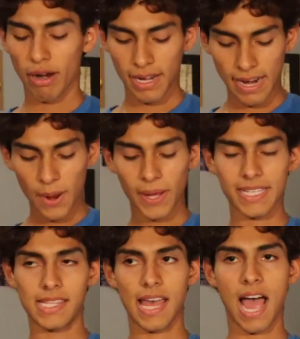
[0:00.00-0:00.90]
right now
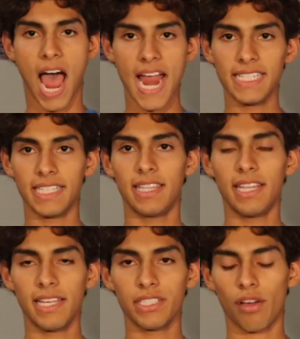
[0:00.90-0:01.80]
is that I
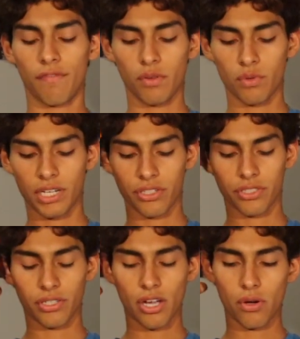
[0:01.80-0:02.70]
did this a few
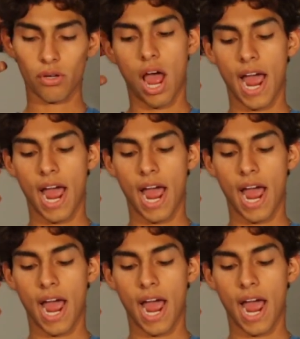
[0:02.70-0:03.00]
years ago.